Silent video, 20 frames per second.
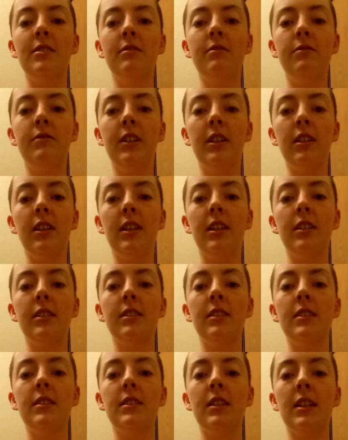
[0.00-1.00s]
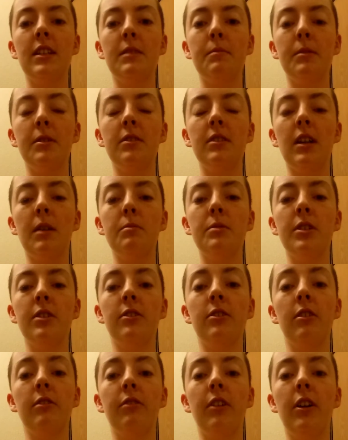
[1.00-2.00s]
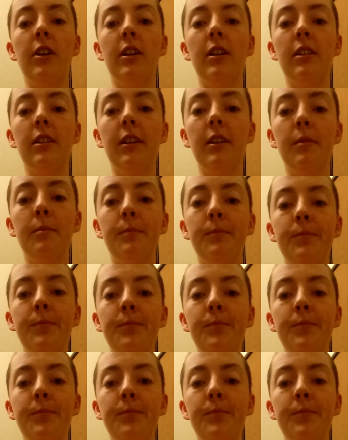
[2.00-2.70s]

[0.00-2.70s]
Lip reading: and feelings and sense perceptions are very clear.